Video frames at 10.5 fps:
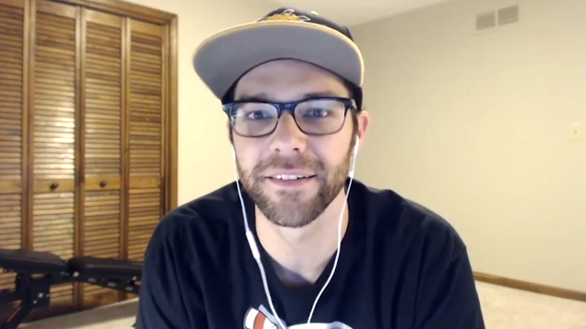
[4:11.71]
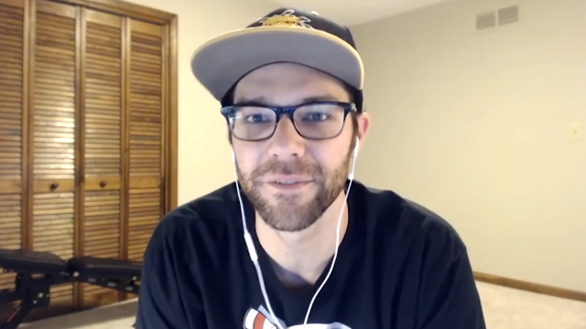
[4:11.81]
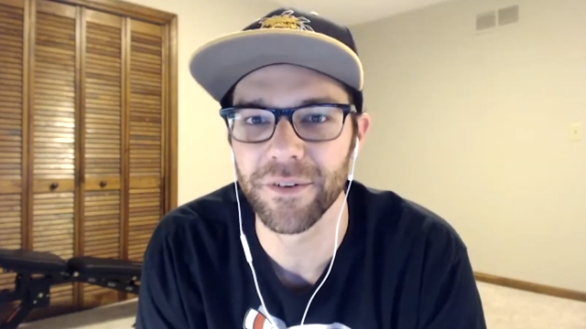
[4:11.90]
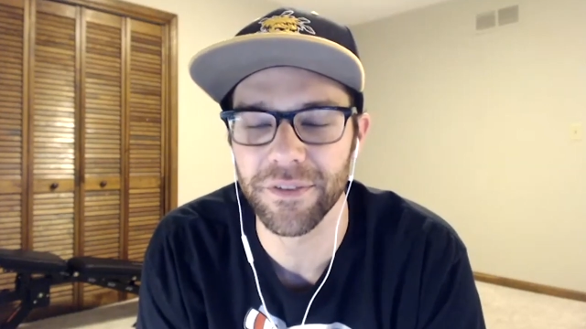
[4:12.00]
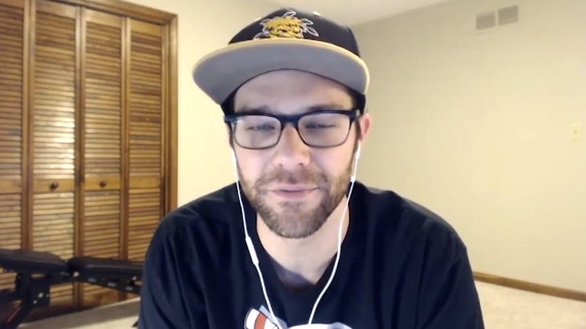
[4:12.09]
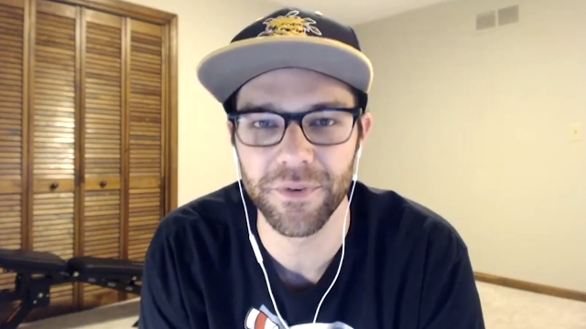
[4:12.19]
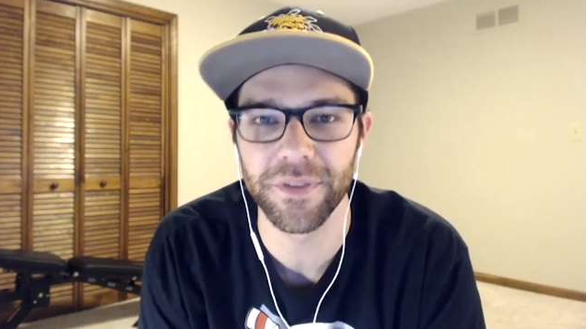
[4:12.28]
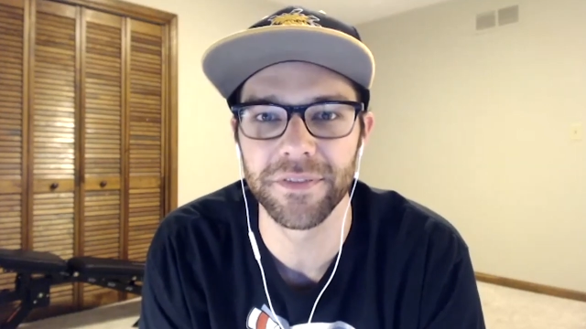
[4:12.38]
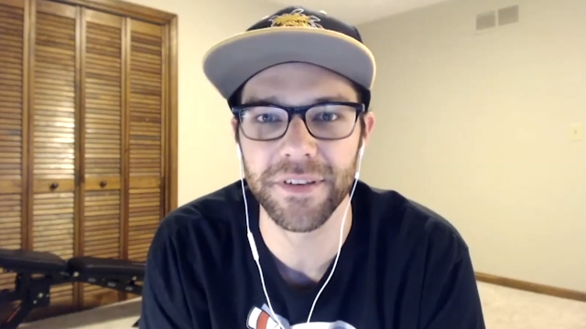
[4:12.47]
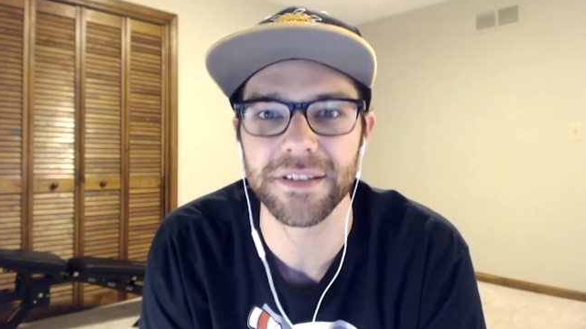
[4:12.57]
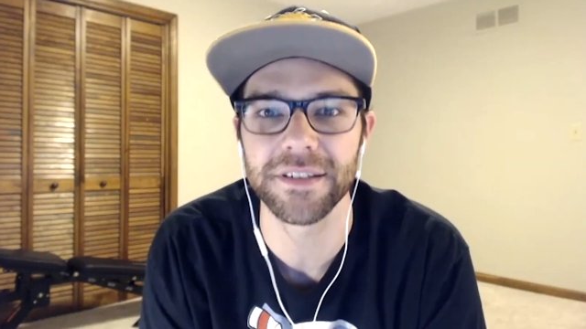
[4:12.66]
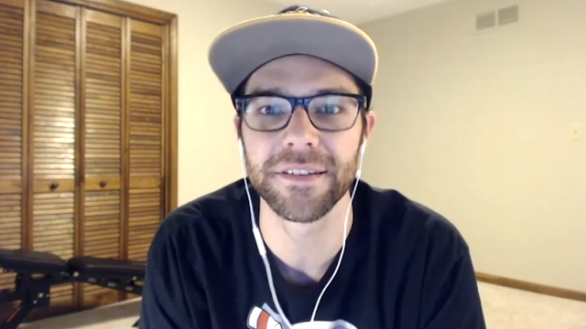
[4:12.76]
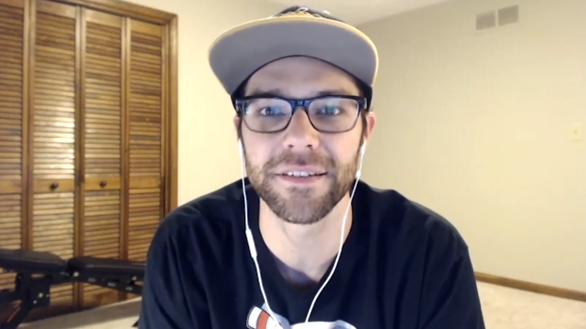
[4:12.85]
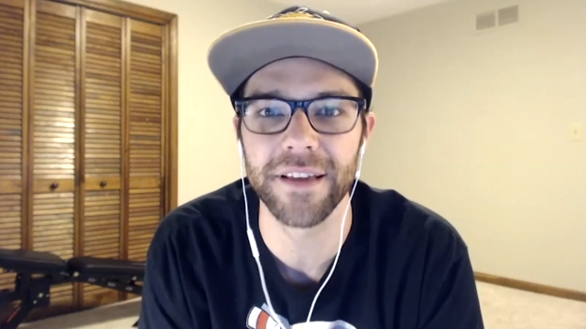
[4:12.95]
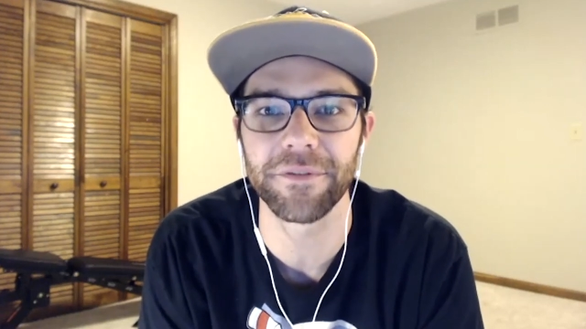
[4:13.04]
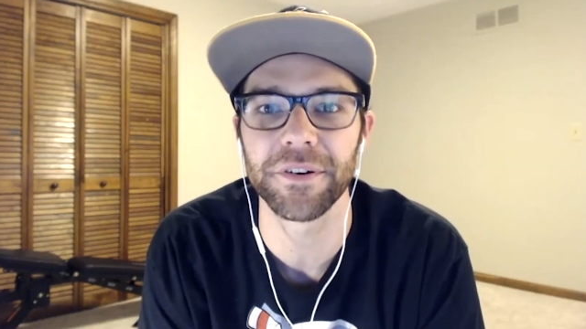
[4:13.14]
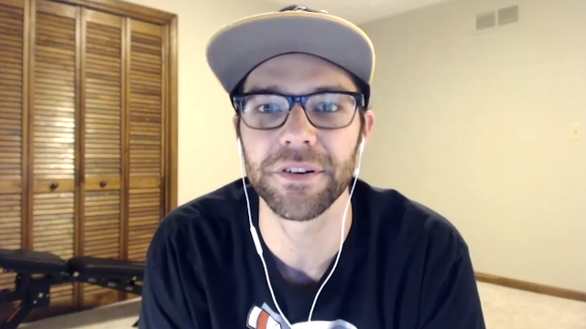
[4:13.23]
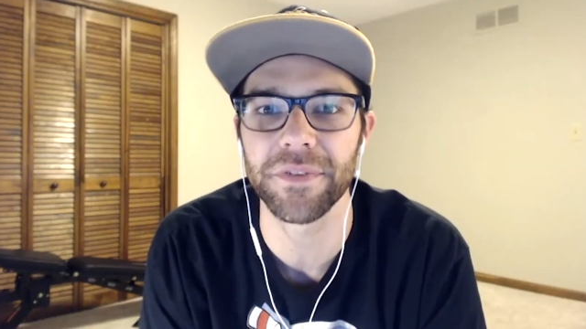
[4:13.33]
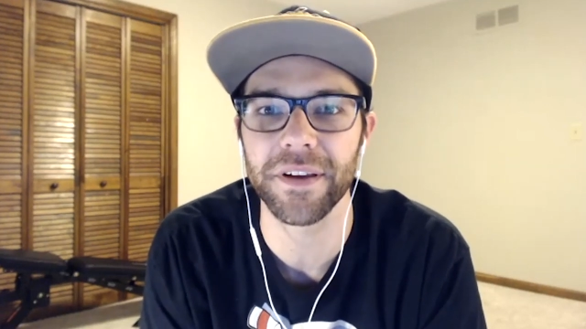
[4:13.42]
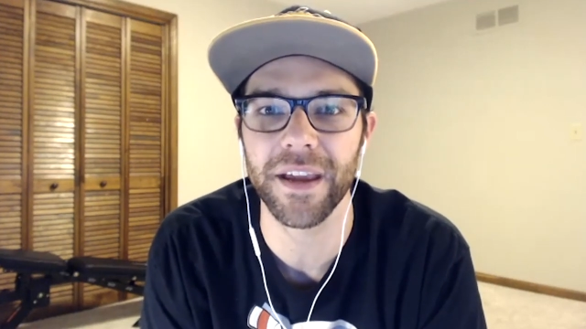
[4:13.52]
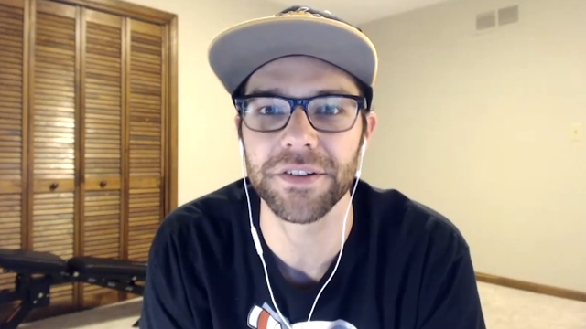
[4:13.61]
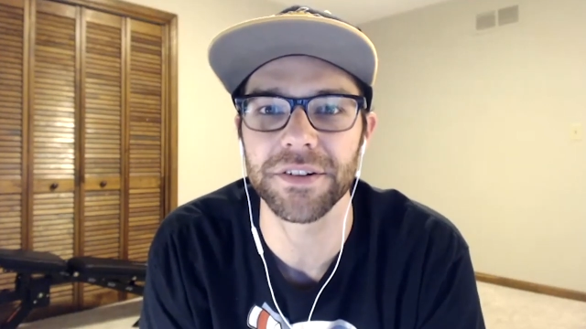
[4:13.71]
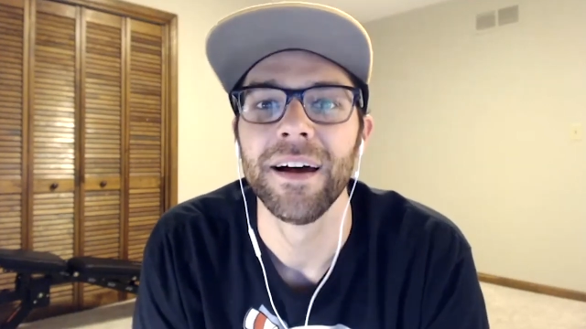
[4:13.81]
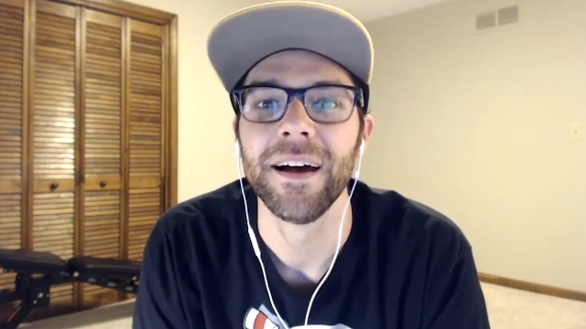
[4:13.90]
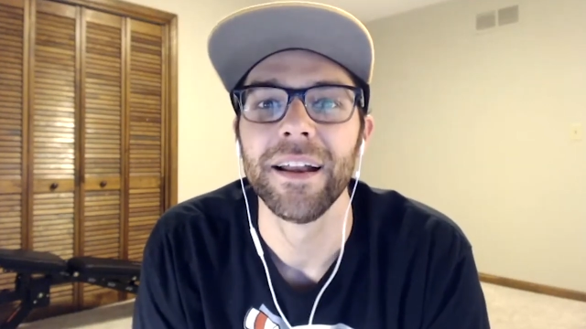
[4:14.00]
with decent diversification.